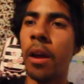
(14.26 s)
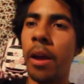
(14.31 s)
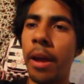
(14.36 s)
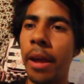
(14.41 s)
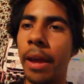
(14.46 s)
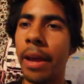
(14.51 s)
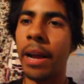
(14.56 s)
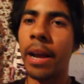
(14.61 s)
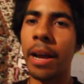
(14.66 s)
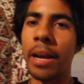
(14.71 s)

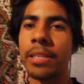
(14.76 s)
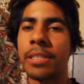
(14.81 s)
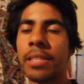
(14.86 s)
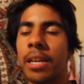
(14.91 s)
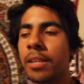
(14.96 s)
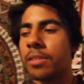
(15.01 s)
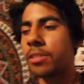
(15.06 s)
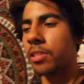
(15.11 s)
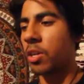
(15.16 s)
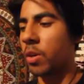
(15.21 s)
Hey guys,
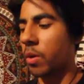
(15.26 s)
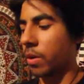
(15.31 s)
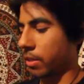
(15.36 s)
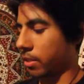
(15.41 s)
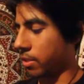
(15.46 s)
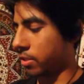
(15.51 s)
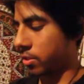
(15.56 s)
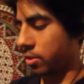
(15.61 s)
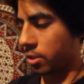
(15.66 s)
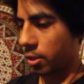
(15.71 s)
how's it
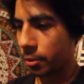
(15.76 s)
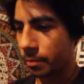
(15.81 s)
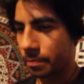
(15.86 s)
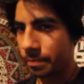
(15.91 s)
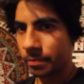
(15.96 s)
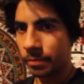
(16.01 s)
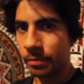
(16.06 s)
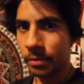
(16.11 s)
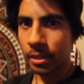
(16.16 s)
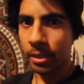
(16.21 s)
going?
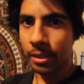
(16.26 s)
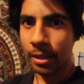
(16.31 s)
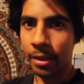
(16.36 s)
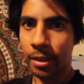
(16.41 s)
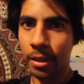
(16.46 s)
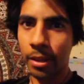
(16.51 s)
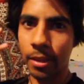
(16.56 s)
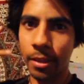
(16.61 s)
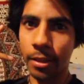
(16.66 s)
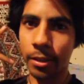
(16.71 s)
So,
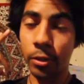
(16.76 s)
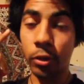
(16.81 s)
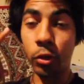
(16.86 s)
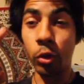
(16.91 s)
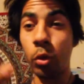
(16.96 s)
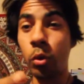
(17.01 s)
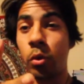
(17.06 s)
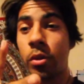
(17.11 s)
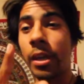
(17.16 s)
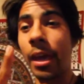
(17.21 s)
the
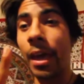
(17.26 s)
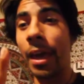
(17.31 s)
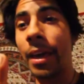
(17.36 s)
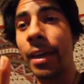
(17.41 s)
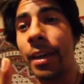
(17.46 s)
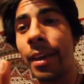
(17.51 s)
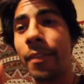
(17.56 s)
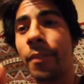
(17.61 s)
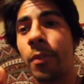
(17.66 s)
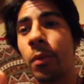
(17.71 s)

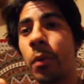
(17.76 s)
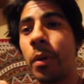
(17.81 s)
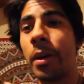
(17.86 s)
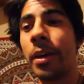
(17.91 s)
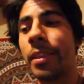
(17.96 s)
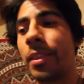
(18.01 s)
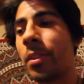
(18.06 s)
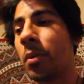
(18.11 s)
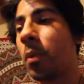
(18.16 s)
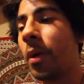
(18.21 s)
2K
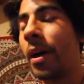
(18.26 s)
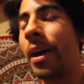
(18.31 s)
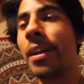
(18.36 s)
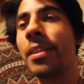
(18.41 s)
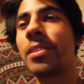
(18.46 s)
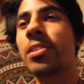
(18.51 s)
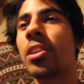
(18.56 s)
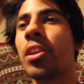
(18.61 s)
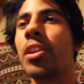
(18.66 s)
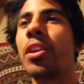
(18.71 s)
giveaway, the way
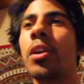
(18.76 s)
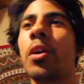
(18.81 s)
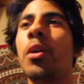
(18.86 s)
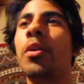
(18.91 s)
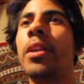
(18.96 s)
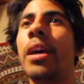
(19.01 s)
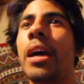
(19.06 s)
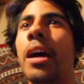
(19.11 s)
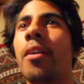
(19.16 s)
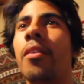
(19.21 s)
it's gonna
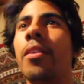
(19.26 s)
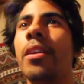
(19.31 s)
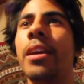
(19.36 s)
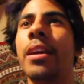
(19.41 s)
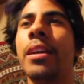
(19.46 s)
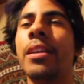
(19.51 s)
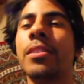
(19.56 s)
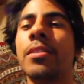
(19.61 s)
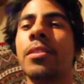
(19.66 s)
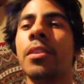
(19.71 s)
go down
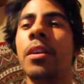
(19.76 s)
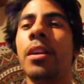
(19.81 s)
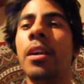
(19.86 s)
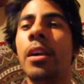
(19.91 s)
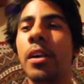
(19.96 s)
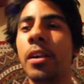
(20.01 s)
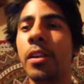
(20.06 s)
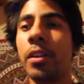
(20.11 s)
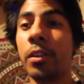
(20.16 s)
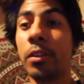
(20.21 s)
is
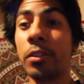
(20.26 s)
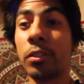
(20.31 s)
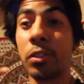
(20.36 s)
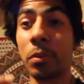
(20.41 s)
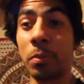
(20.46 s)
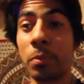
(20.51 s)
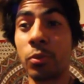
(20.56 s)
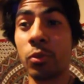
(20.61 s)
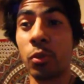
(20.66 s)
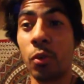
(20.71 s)
you're
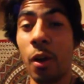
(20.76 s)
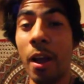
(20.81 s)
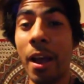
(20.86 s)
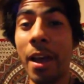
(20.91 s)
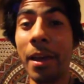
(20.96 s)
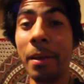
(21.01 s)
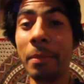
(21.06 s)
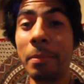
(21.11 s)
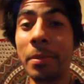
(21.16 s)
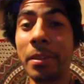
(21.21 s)

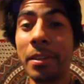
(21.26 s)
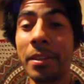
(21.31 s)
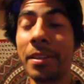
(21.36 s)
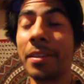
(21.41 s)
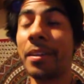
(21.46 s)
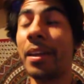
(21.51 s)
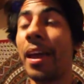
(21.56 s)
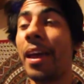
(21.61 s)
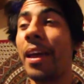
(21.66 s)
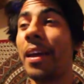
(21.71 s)
subscribed
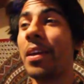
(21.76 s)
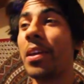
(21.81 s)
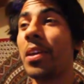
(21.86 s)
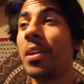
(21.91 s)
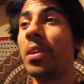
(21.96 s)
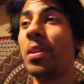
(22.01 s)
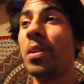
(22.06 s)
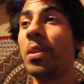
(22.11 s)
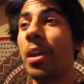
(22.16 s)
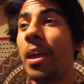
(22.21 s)

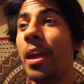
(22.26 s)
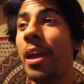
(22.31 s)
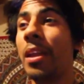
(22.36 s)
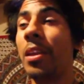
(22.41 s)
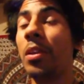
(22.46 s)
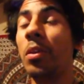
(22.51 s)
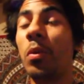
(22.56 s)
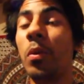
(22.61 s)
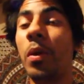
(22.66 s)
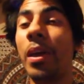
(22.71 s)

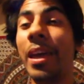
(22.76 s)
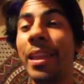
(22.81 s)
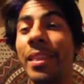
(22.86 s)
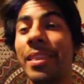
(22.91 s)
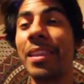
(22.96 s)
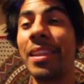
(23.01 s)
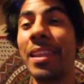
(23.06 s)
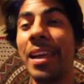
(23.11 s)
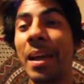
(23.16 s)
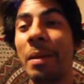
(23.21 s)
and you hit
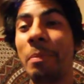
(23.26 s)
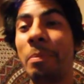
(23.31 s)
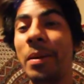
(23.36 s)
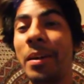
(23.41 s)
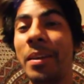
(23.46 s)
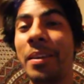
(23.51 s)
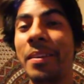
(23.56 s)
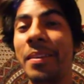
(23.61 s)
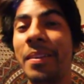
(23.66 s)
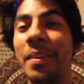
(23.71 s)
the like
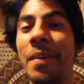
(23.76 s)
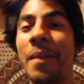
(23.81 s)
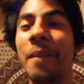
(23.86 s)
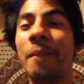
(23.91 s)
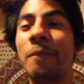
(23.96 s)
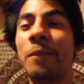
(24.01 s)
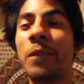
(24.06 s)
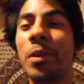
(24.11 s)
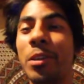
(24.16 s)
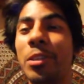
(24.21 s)
button,
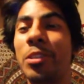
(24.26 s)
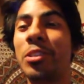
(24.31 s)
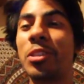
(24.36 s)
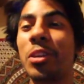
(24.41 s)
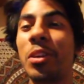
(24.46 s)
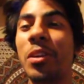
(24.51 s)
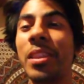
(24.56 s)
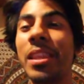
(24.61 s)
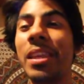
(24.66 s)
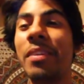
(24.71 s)
for
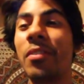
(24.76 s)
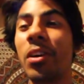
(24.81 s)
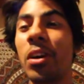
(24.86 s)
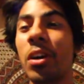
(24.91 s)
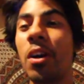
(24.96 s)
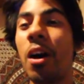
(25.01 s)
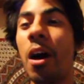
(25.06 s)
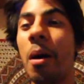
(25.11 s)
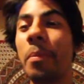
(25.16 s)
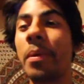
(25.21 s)
sure leave a
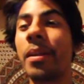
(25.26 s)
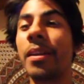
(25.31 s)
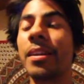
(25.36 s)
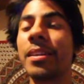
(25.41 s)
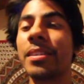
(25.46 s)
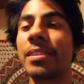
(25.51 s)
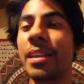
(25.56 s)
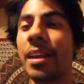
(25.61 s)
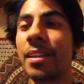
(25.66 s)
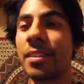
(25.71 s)
comment
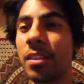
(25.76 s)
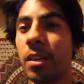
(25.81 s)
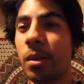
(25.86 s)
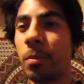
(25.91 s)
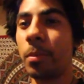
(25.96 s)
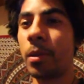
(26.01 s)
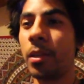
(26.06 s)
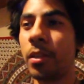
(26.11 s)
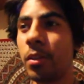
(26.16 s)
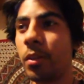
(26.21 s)
because that's how
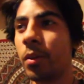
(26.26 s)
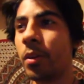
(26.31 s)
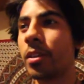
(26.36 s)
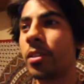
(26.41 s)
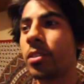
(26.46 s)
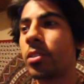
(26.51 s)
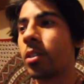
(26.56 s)
I'm gonna do it.